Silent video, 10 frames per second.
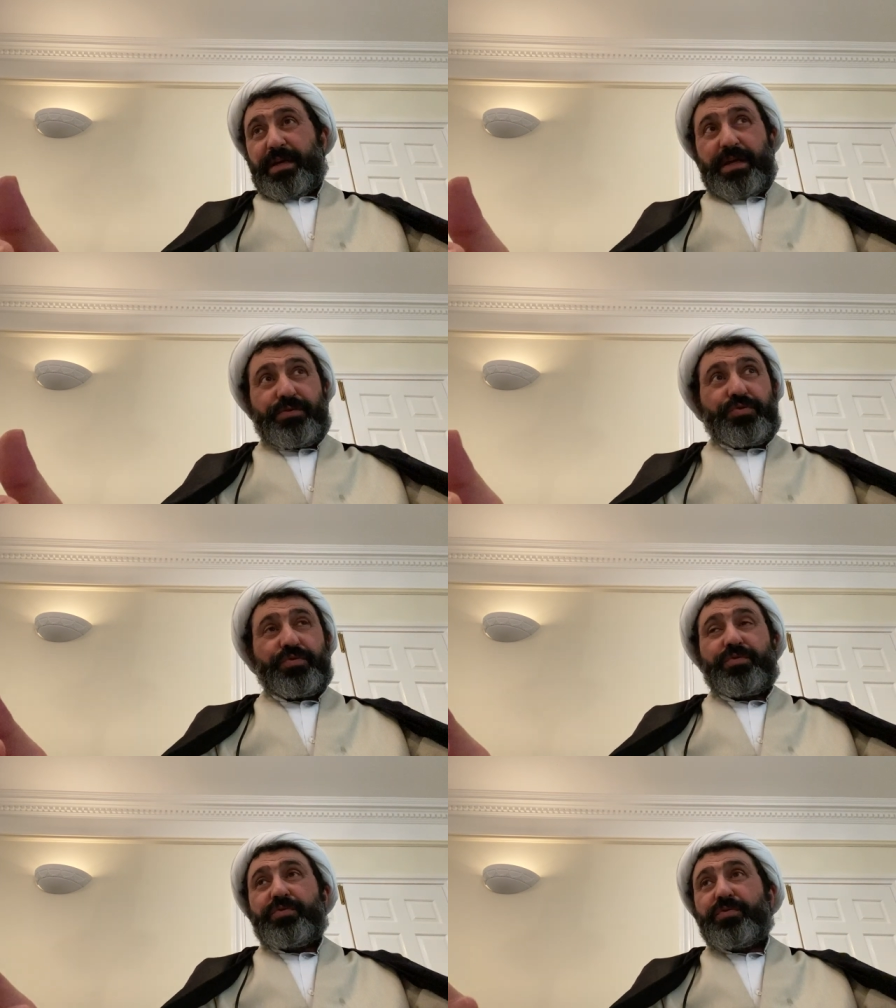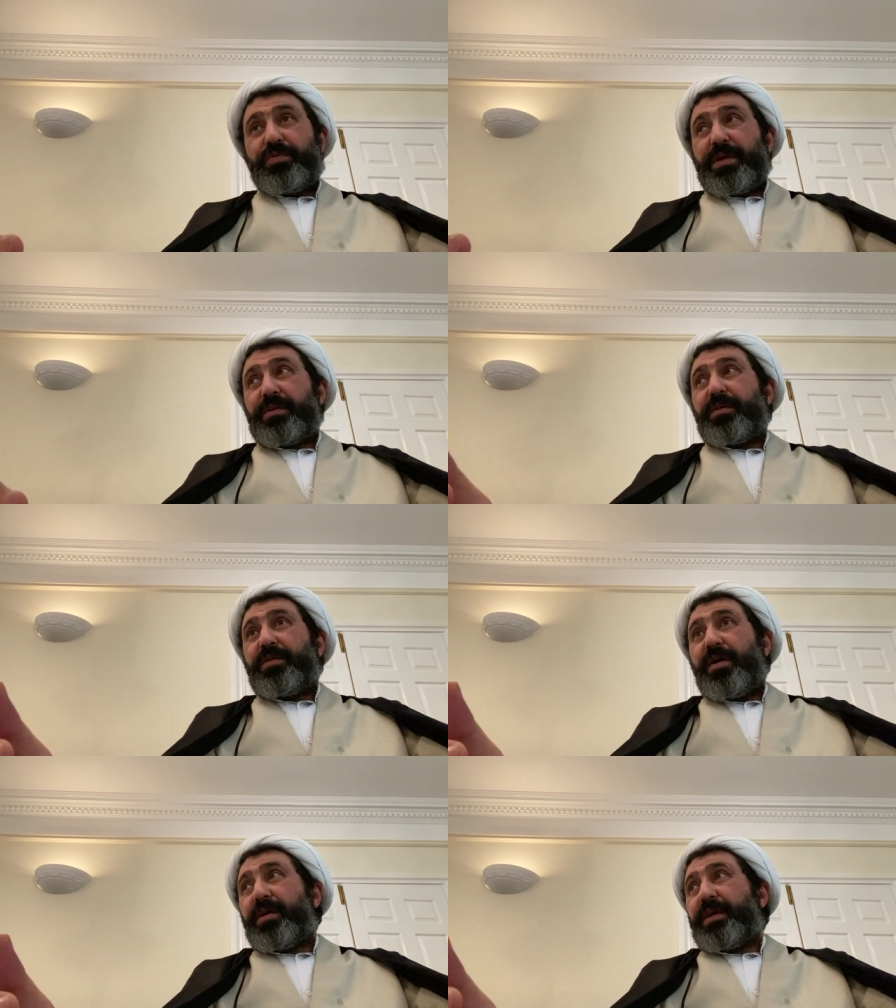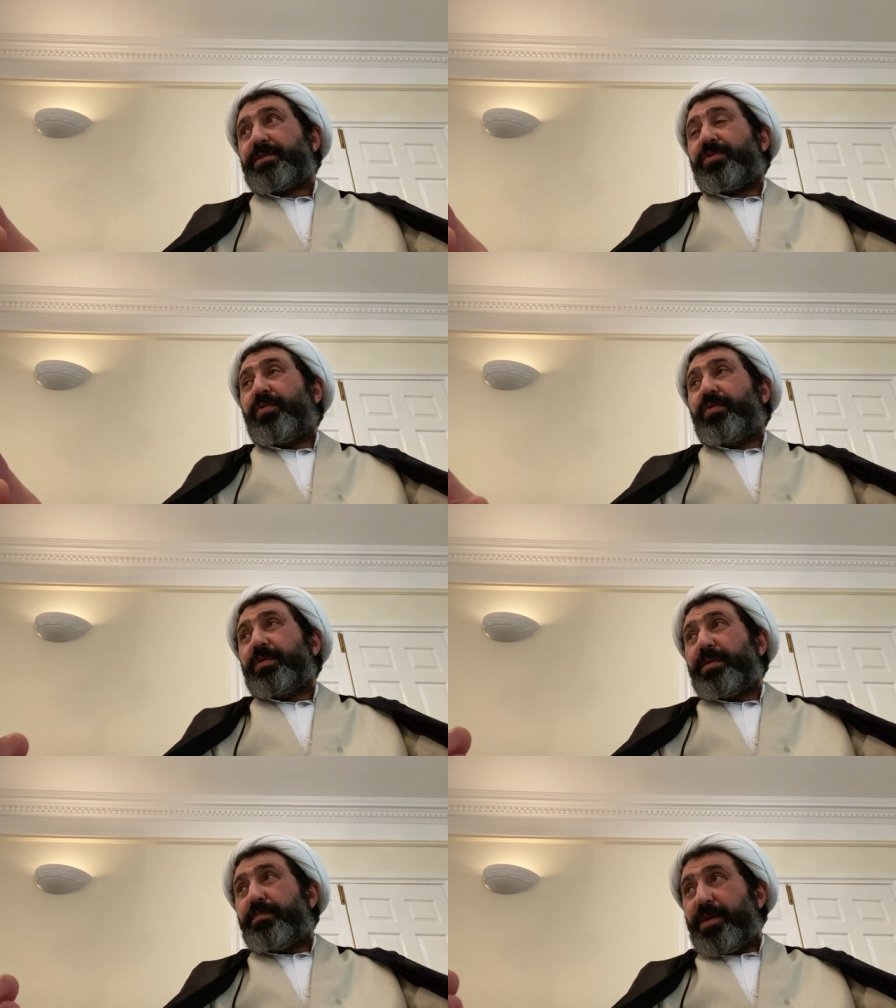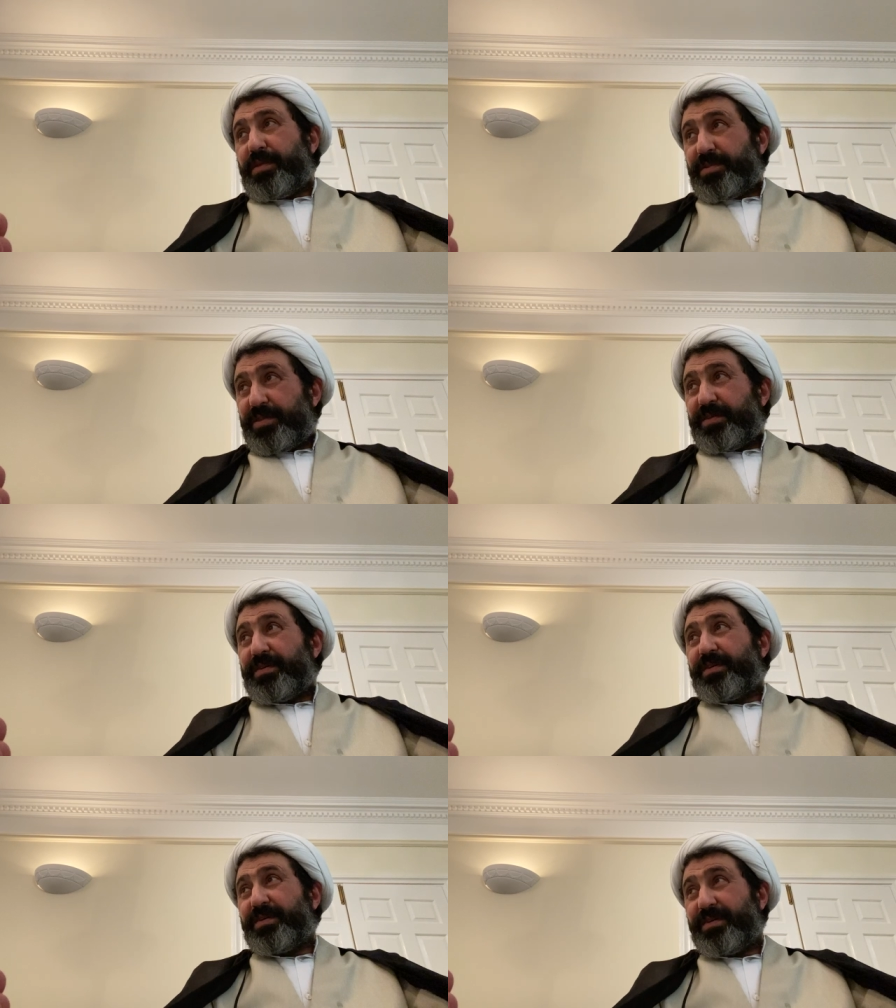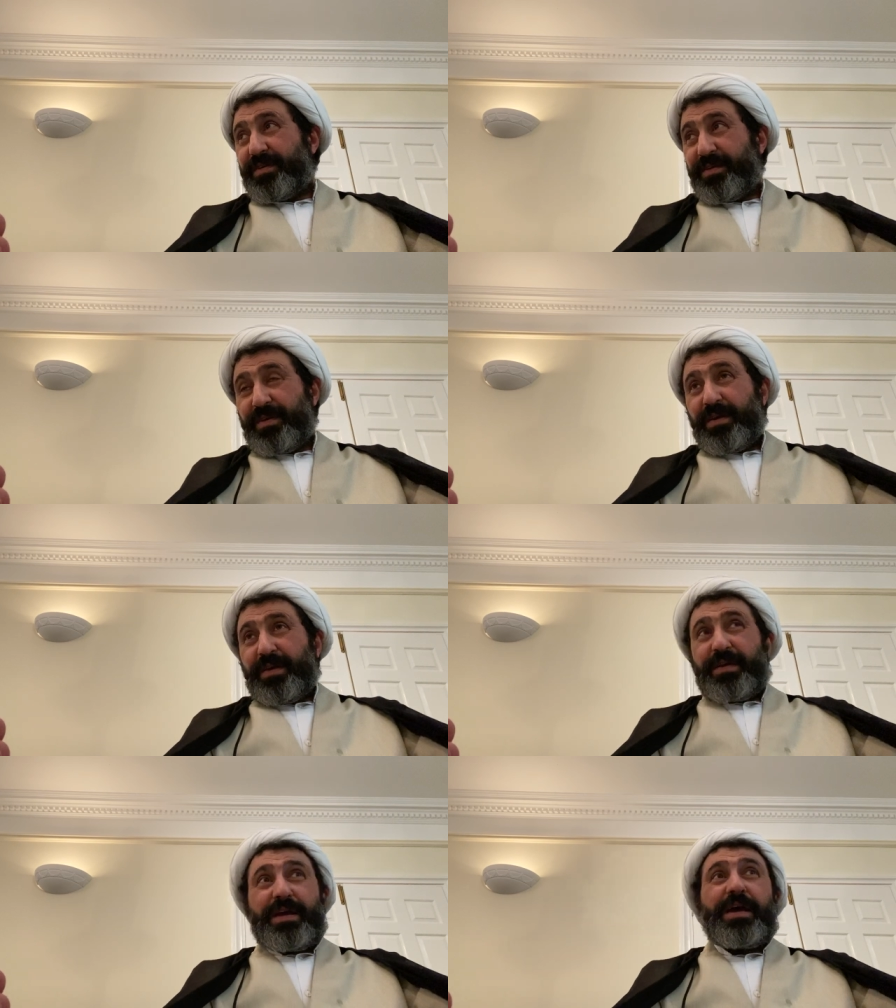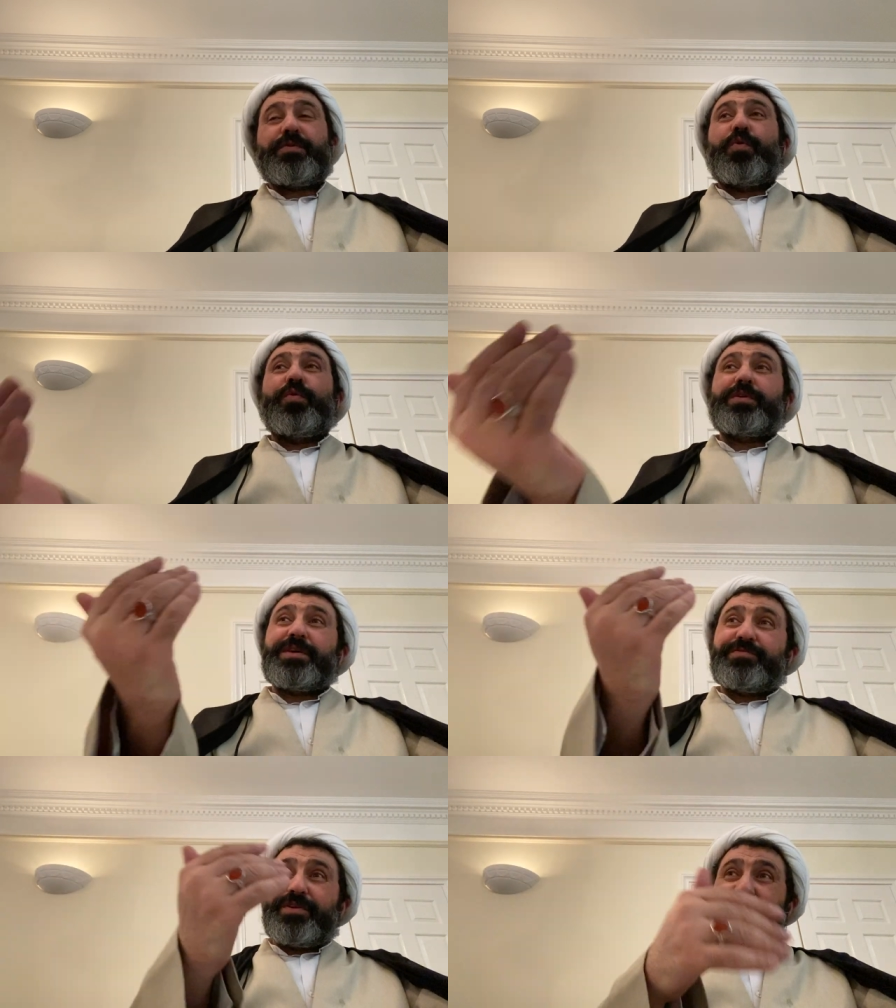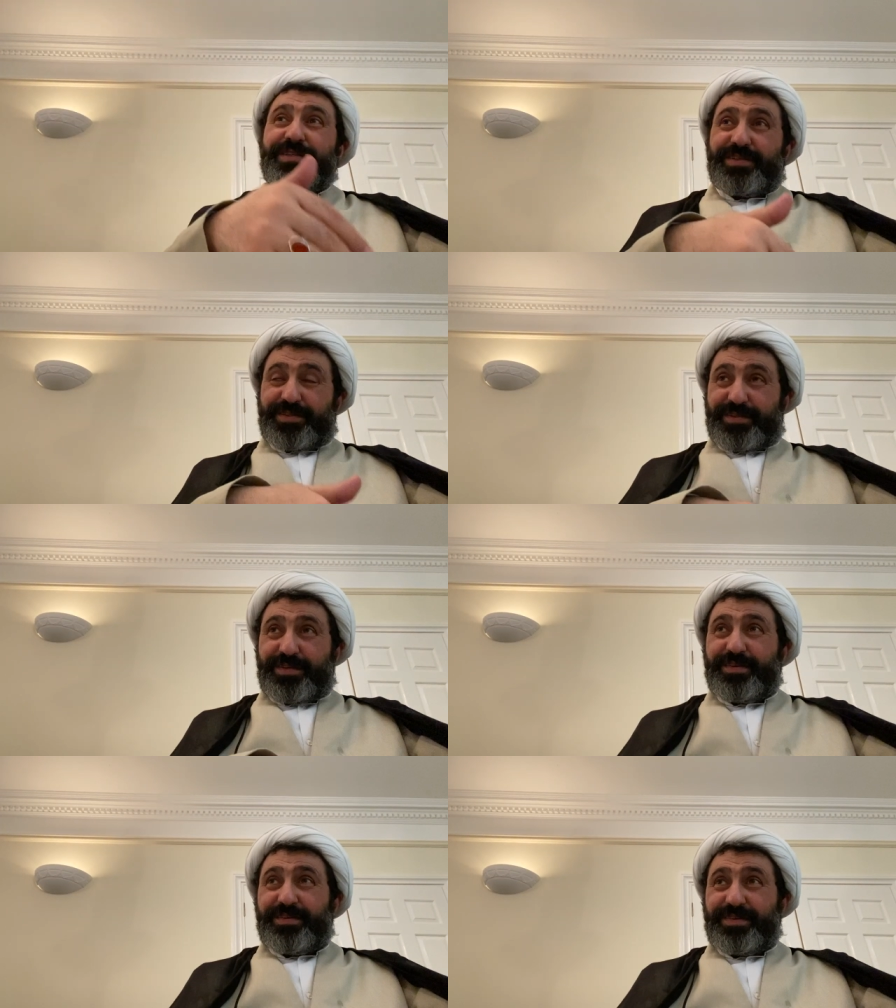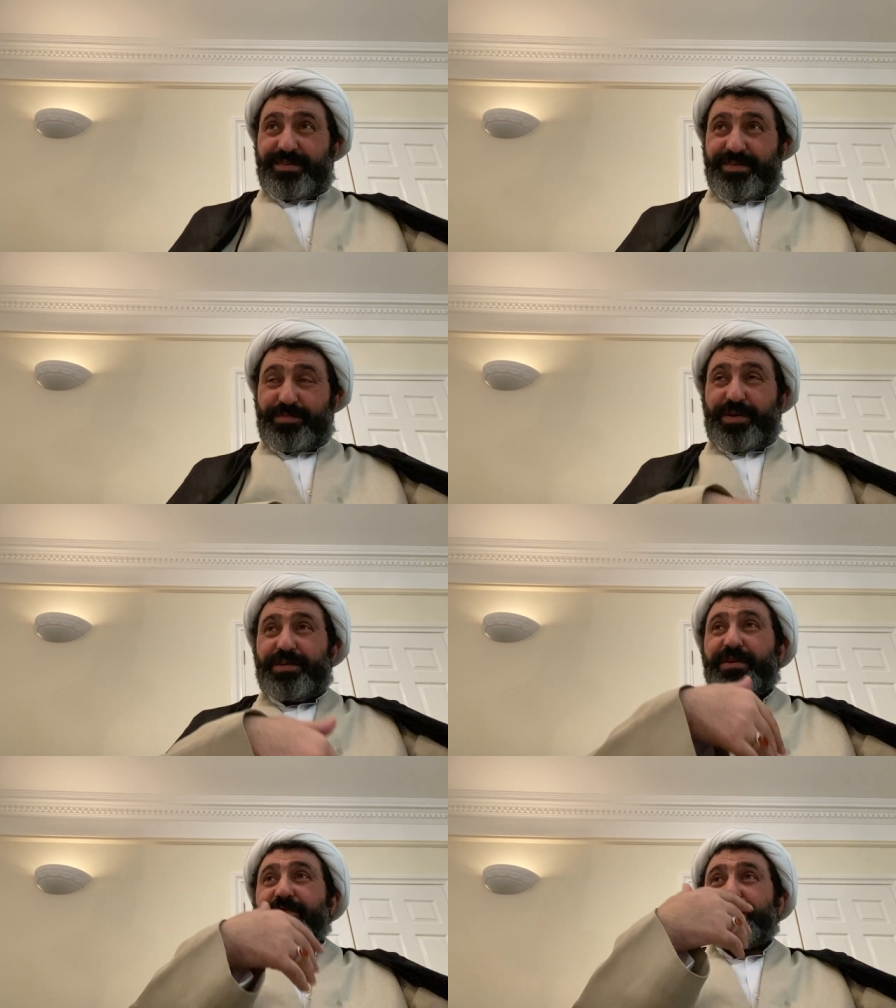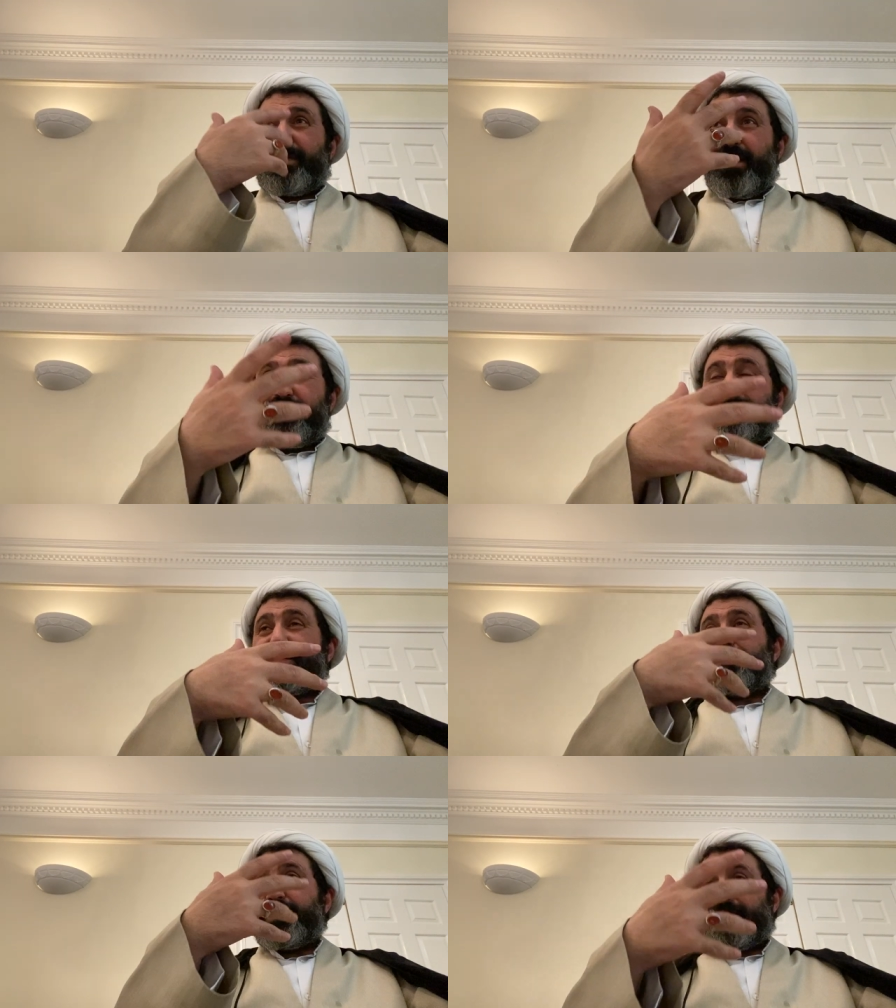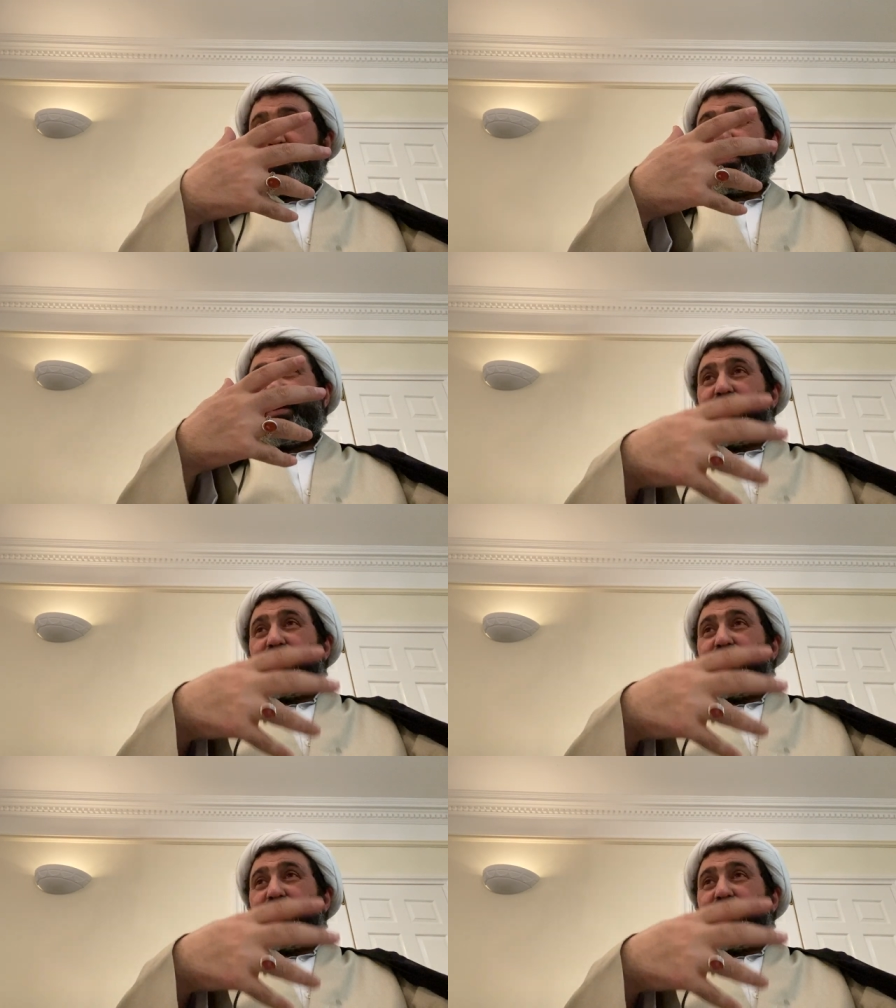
And you should know that God has all the means and all the reasons because of His love, His mercy.